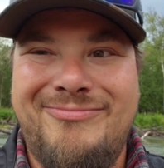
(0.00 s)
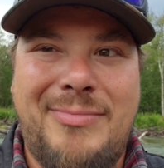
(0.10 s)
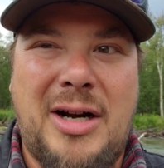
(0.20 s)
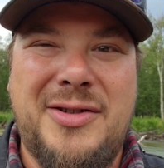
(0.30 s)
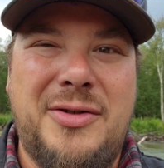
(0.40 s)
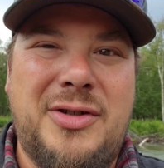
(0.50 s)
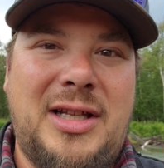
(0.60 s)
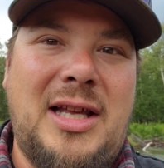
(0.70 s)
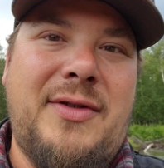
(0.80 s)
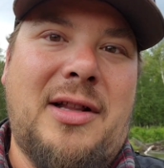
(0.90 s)
bears usually
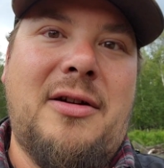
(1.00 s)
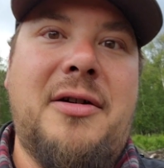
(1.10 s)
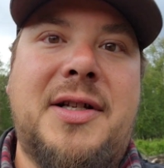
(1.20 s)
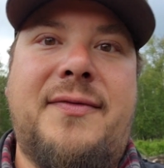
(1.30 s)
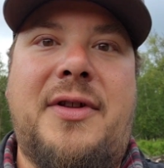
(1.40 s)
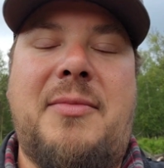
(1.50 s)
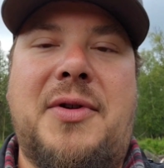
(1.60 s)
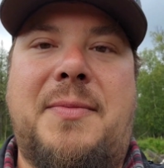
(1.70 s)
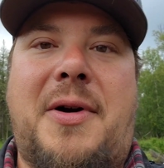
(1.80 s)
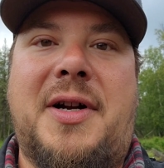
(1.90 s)
leave you alone for the
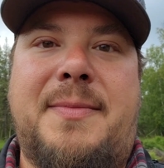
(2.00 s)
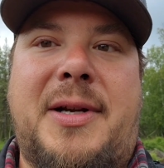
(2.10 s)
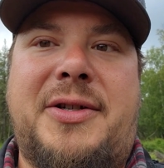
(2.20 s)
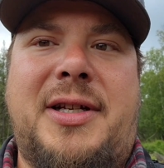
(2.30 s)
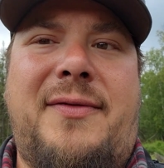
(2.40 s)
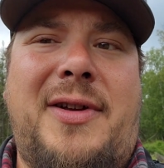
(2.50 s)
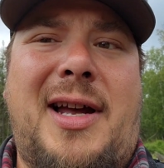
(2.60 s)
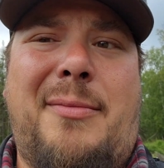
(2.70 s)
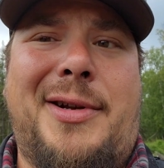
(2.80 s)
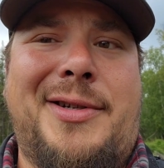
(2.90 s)
most part, especially if you
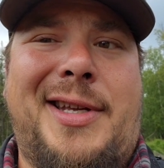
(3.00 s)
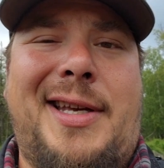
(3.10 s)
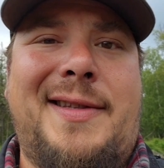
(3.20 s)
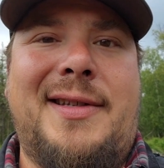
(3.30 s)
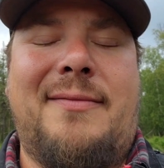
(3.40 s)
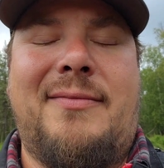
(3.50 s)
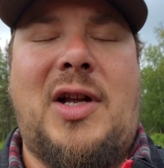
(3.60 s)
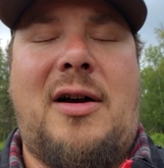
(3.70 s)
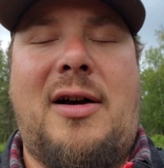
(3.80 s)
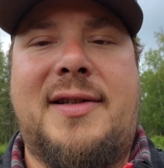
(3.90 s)
got a bunch of kids and
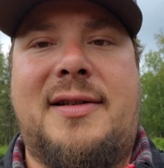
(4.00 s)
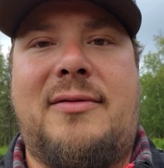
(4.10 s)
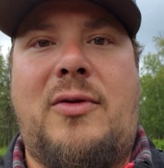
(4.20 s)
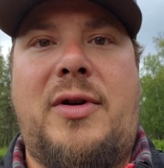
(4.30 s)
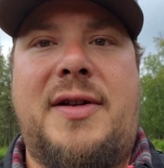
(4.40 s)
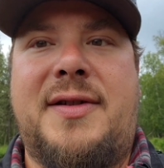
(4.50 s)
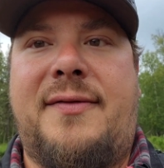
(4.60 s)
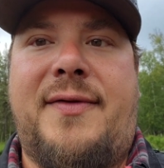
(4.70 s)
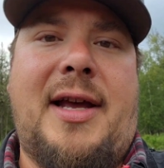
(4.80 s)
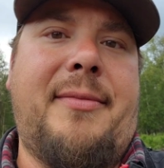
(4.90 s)
dogs and noise
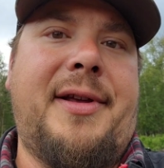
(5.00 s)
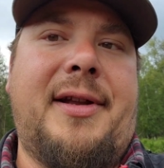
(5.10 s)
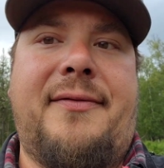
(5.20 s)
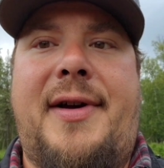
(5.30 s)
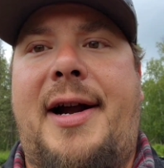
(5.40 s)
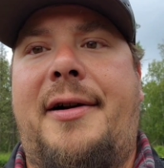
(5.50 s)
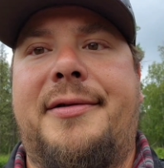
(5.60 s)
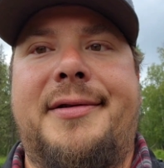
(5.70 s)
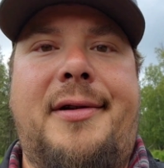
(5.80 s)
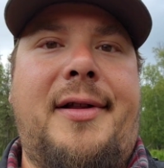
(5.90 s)
and family and
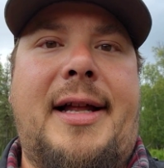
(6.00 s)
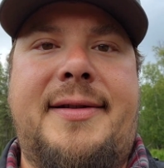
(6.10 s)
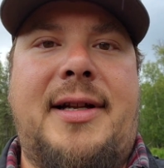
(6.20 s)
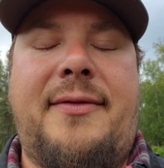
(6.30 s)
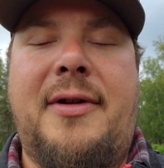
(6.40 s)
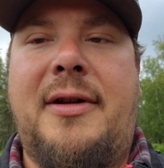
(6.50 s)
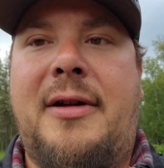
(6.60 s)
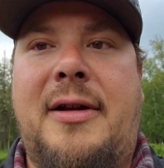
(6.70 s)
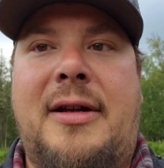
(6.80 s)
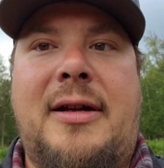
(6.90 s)
fires and all that stuff.
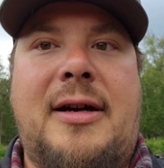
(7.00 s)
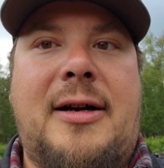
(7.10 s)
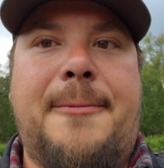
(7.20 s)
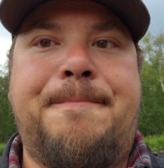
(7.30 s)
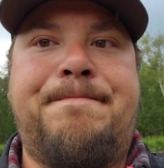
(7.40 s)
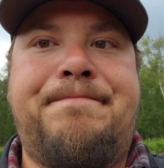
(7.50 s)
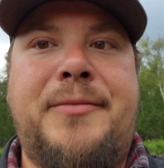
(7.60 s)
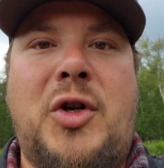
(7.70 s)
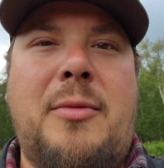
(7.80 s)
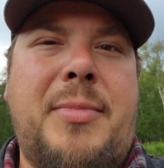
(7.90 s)

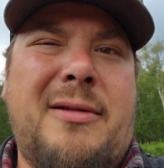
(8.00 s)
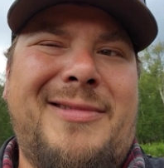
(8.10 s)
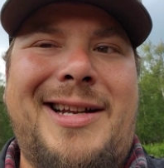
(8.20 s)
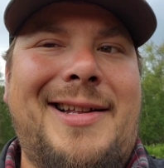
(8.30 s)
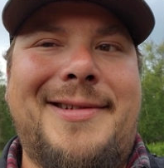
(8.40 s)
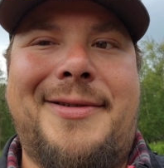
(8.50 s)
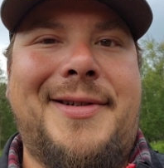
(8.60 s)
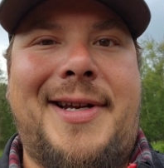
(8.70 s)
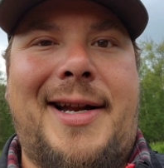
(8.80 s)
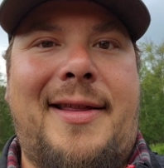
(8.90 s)
So the guns are
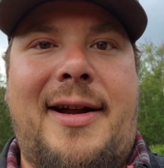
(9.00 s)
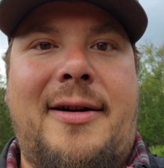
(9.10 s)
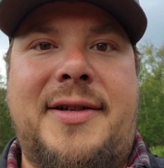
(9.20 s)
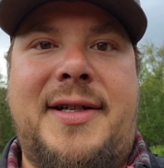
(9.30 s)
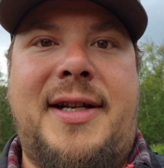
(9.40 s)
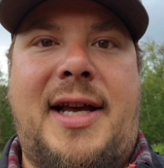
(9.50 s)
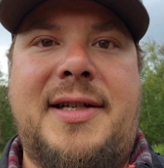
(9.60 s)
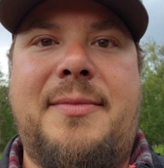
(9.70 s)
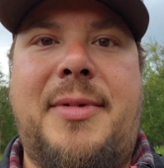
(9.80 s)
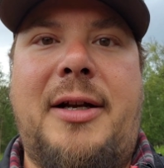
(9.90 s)
just kind of there just in
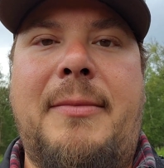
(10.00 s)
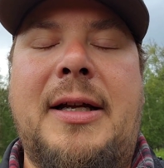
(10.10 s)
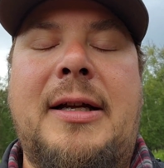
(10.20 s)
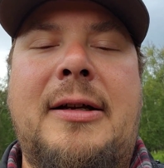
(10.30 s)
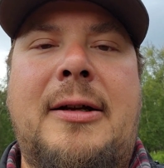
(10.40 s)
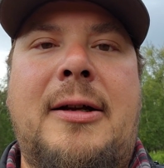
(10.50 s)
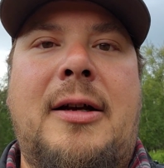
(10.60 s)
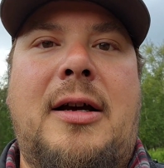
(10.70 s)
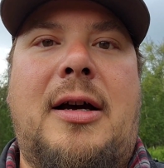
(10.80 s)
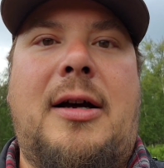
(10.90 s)
case.
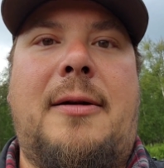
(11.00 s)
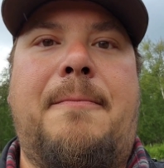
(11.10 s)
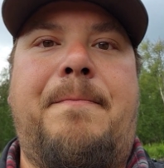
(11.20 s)
But